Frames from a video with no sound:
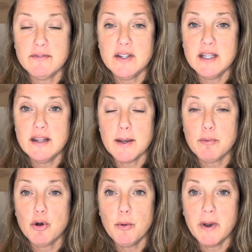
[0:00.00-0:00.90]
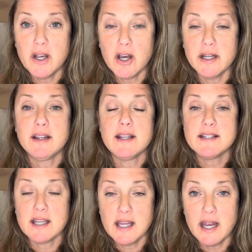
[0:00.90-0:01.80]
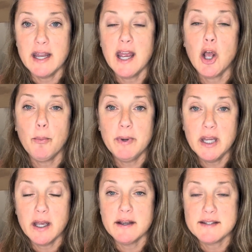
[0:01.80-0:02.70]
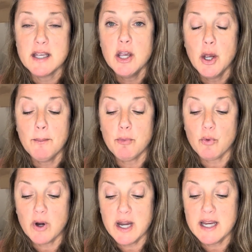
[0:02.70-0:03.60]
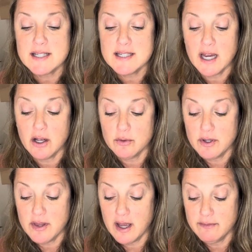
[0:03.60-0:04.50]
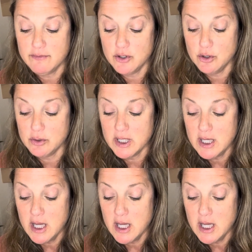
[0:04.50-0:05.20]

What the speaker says: feeding that probiotic, that's again helping us break down that food.